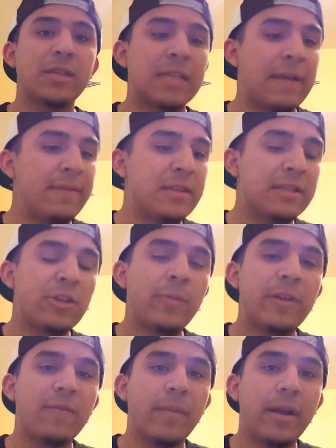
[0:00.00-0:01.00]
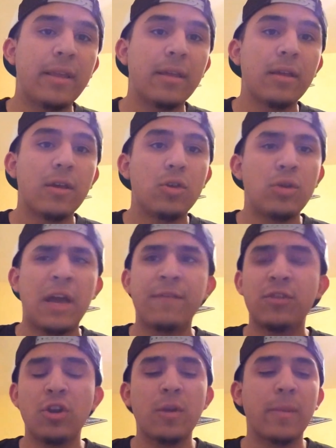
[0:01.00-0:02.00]
Just having this little bit of money, you
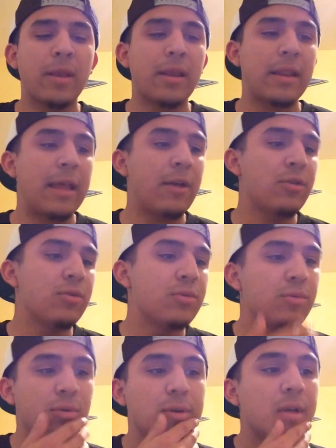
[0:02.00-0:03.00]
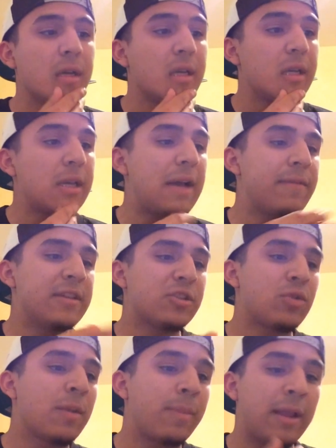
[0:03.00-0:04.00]
have $30 million. Now you have these
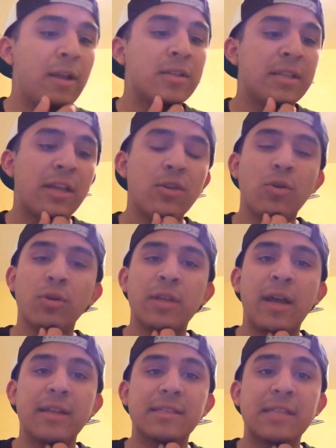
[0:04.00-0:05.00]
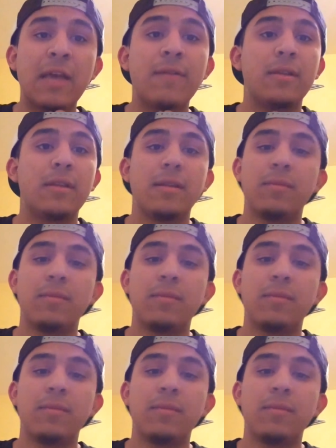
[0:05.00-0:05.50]
three players, and now you go down to 7.